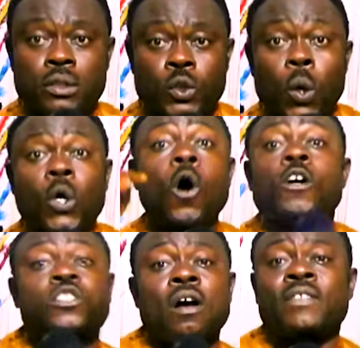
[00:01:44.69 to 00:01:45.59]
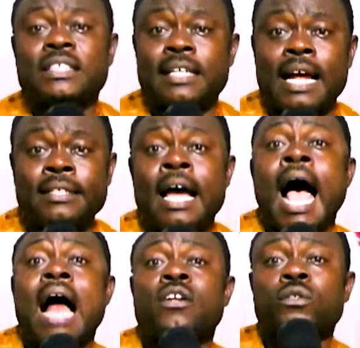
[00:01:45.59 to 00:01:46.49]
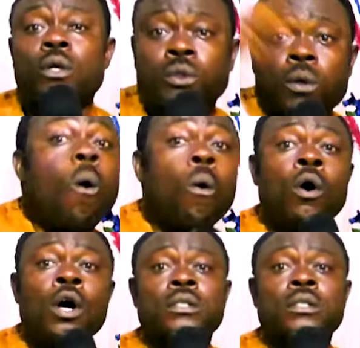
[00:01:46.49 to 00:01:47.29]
to gods of this land and also sown